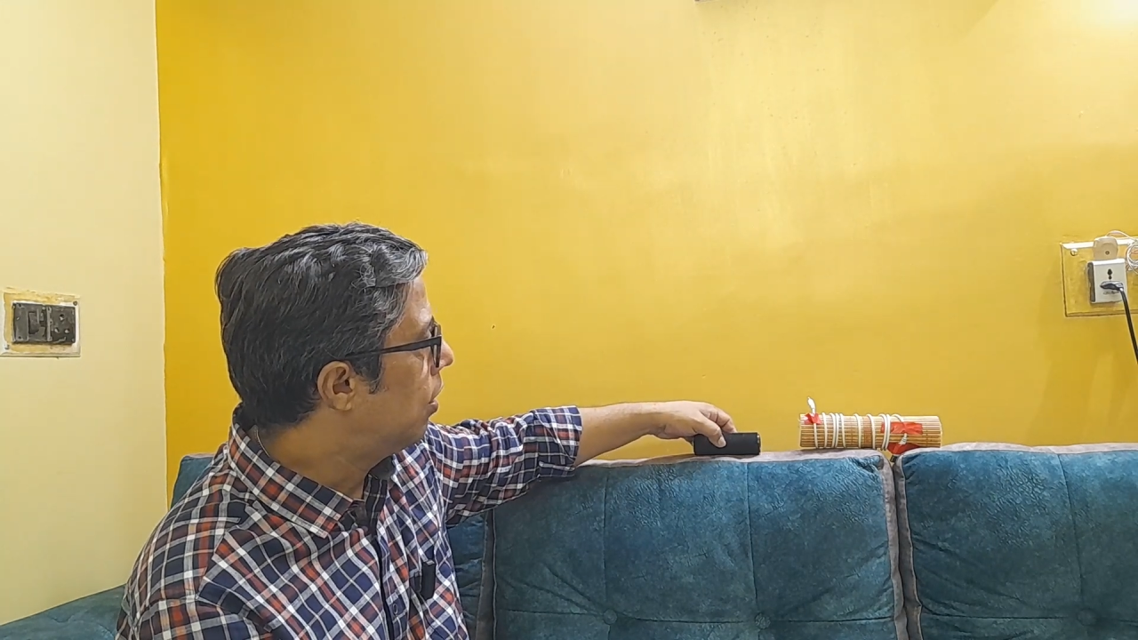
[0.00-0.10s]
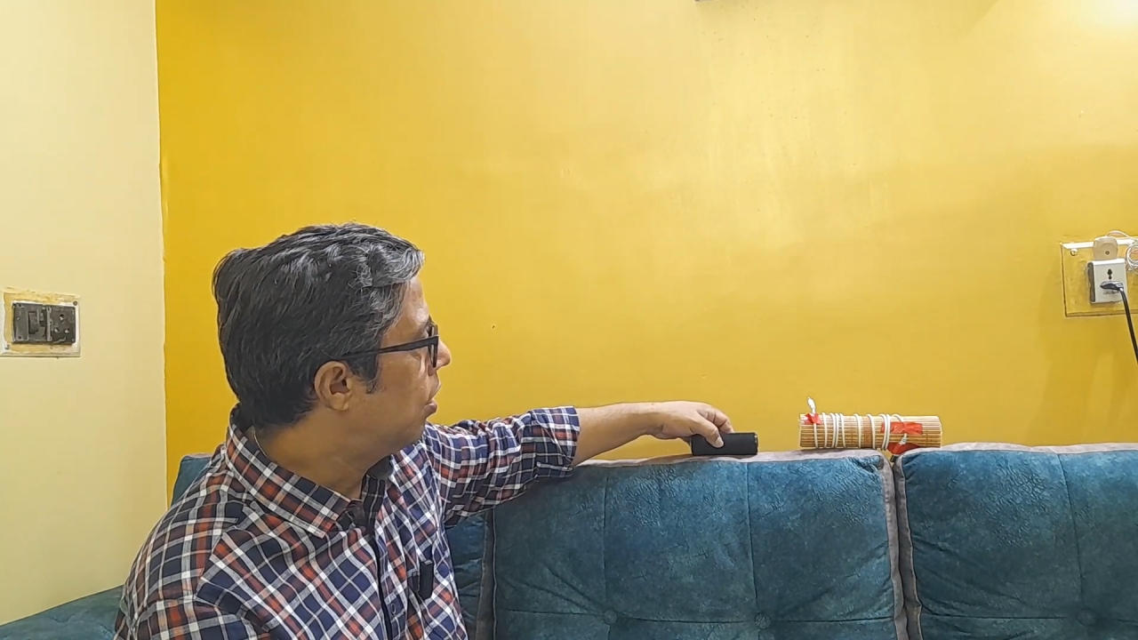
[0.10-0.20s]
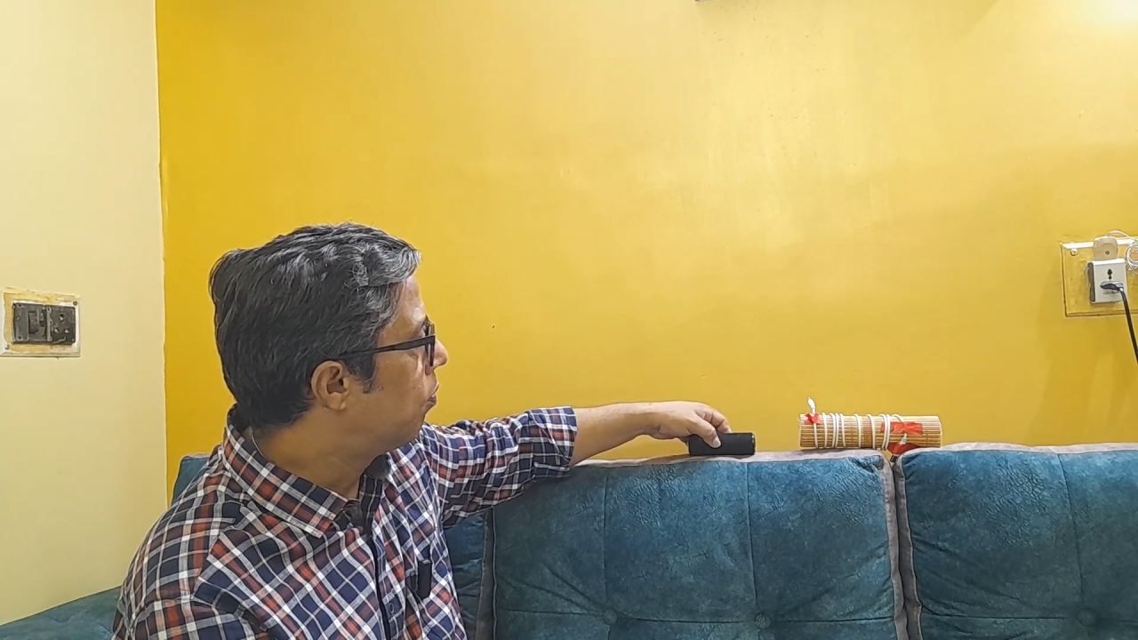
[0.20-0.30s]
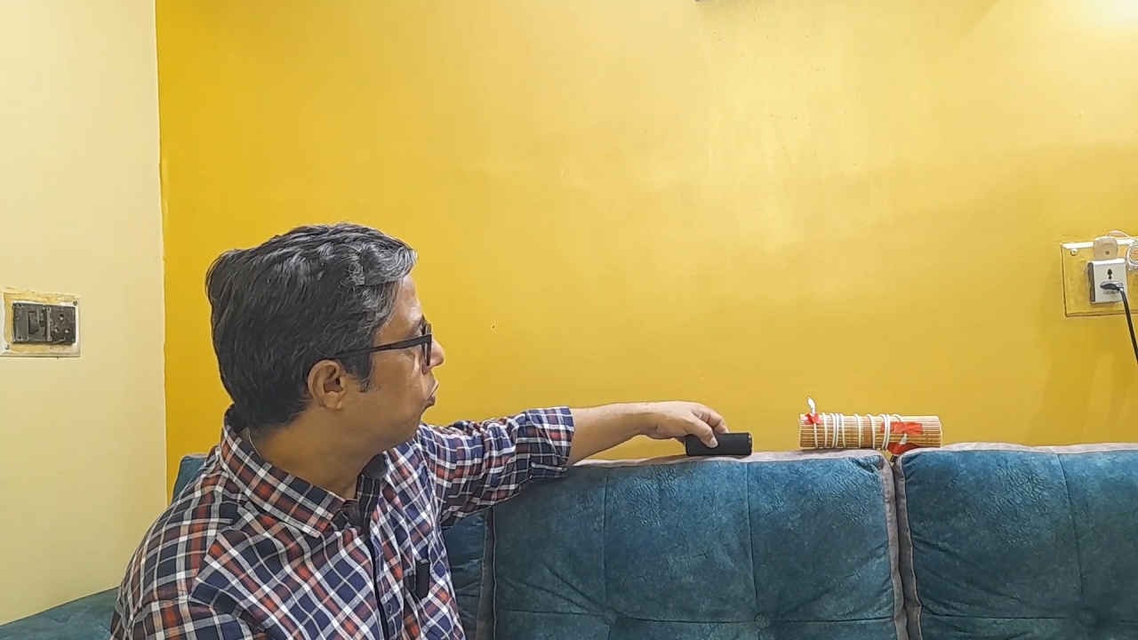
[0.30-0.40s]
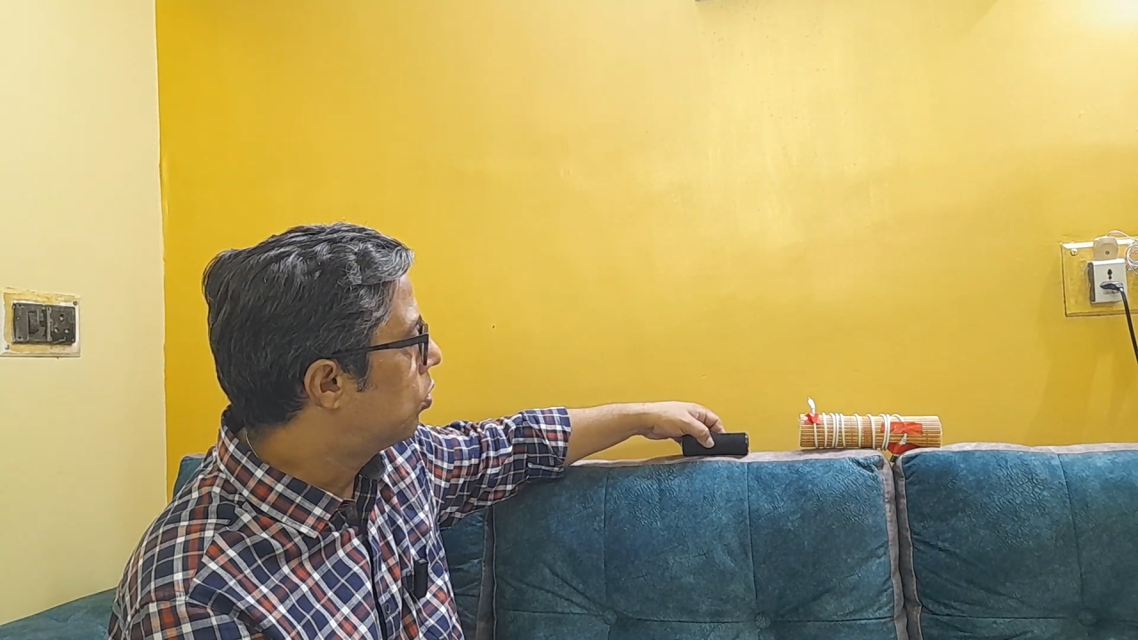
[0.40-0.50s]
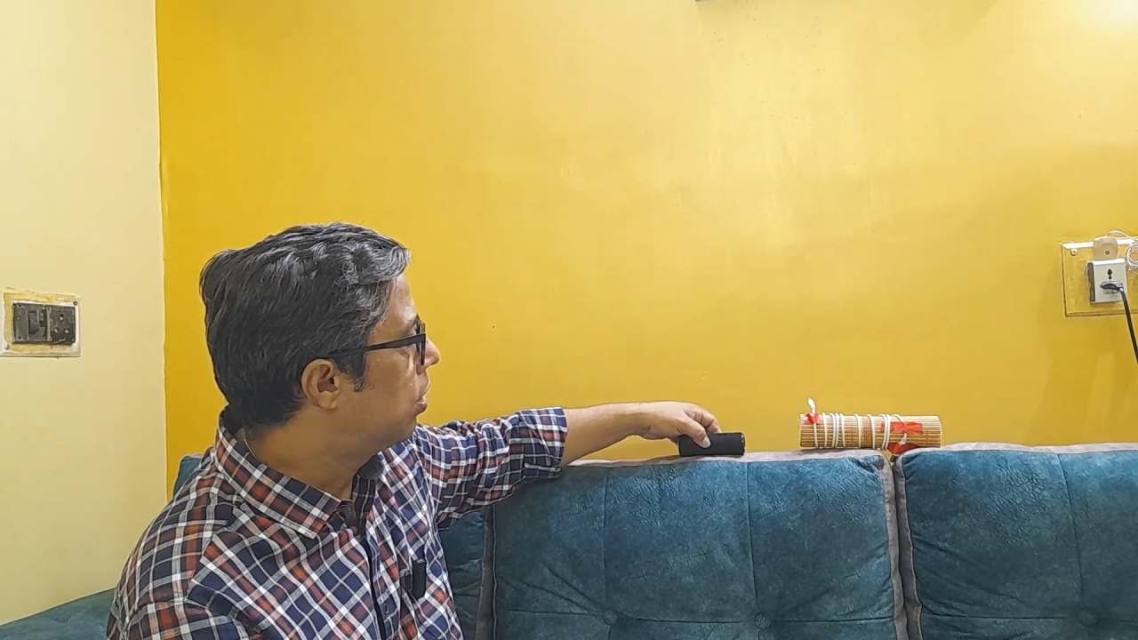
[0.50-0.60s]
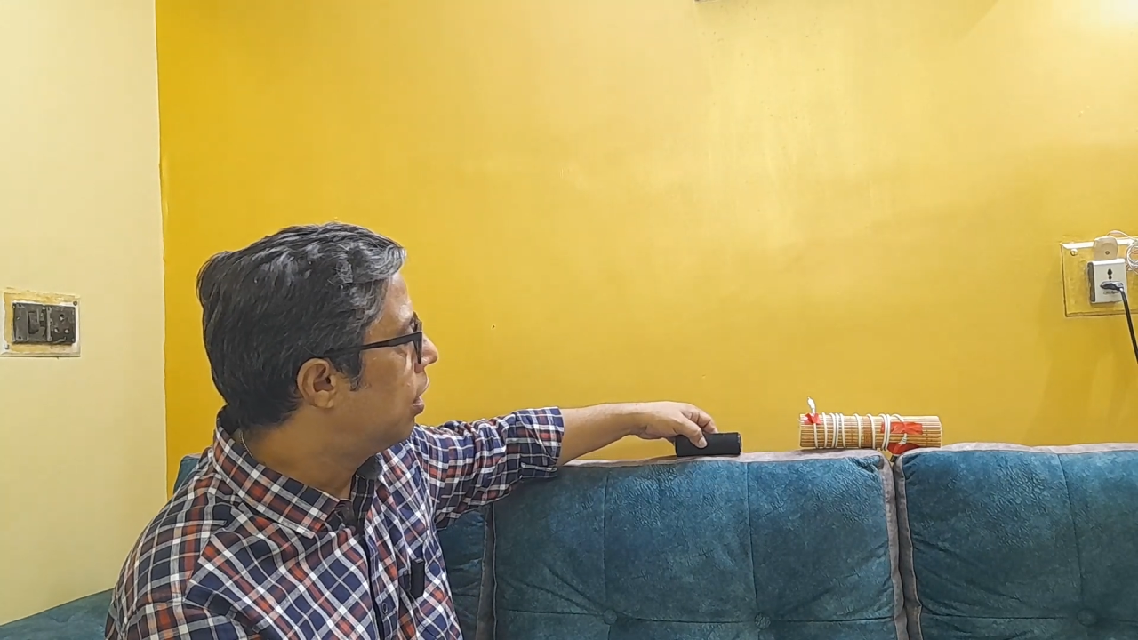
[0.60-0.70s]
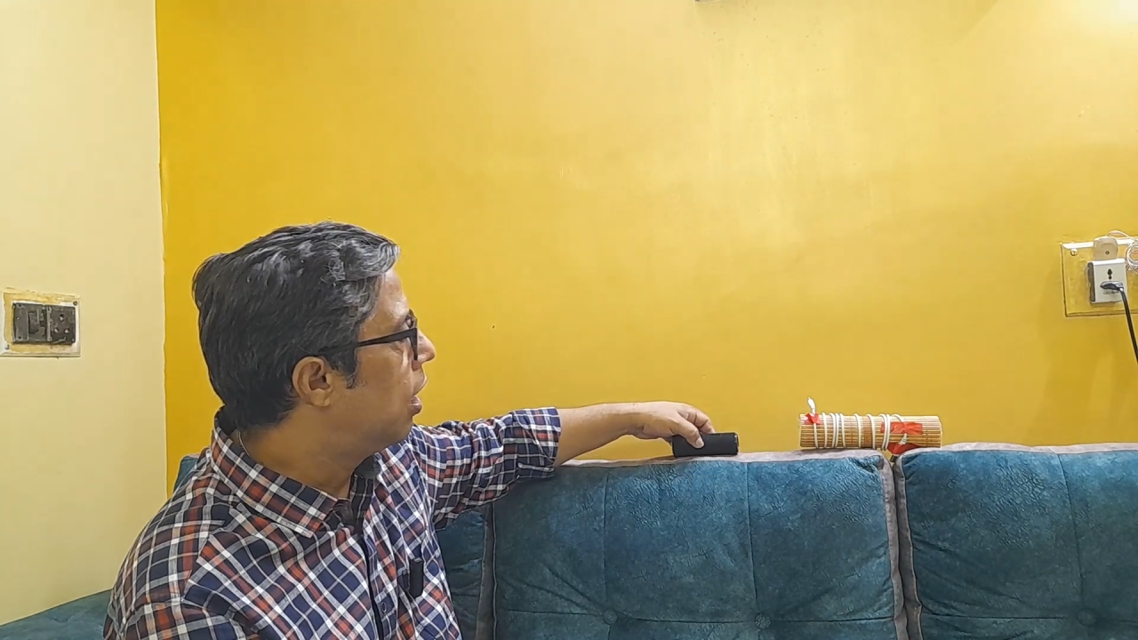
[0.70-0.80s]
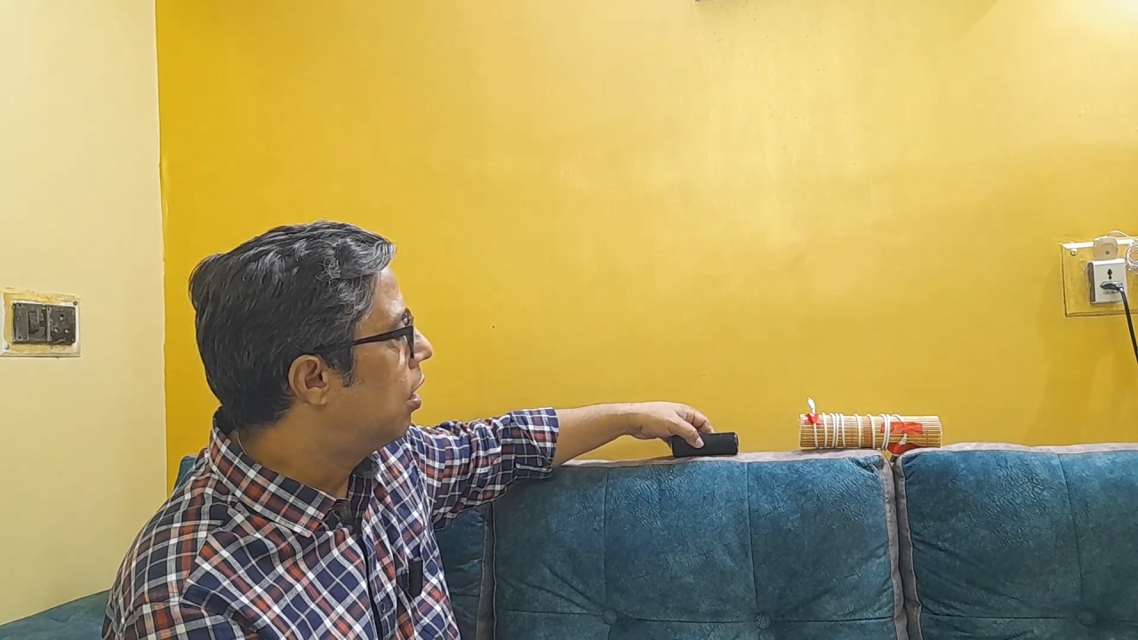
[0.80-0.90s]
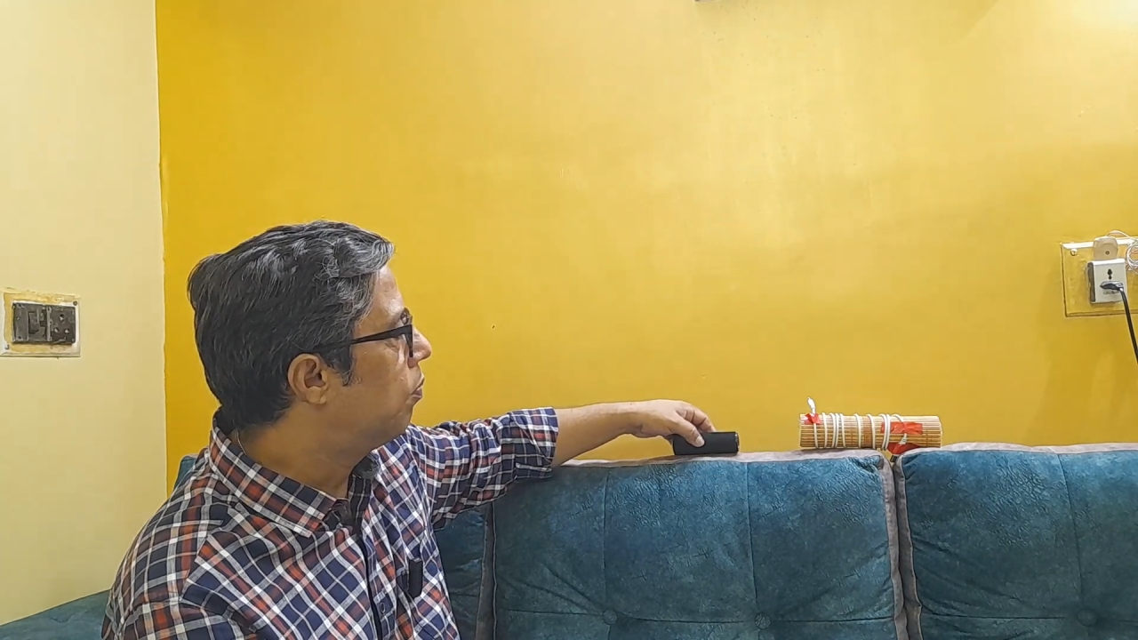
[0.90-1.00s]

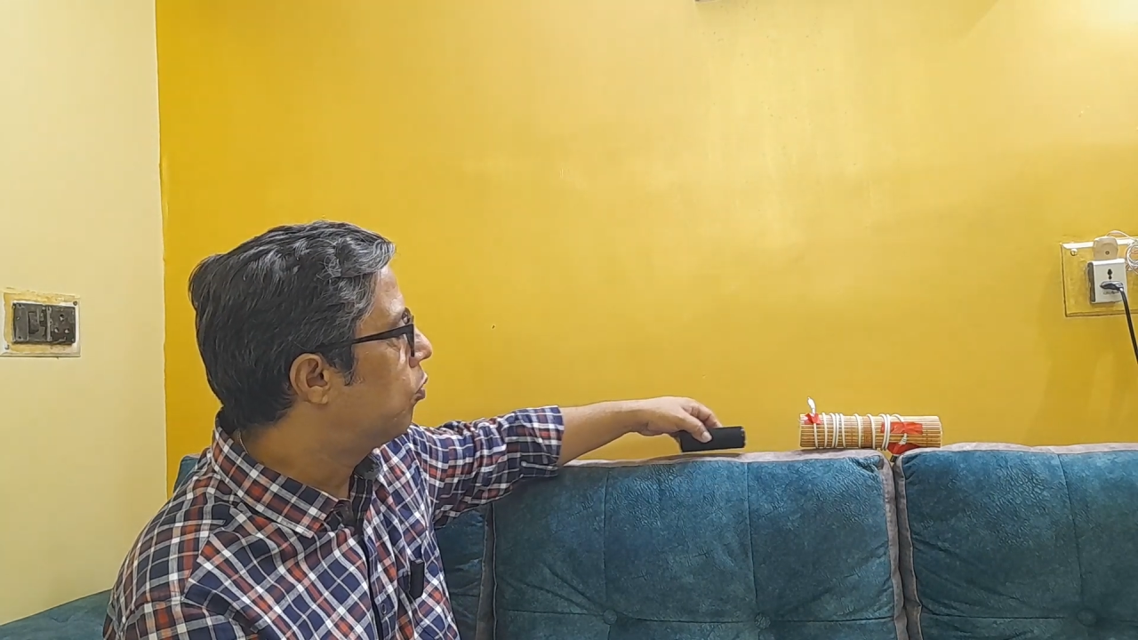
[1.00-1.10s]
relative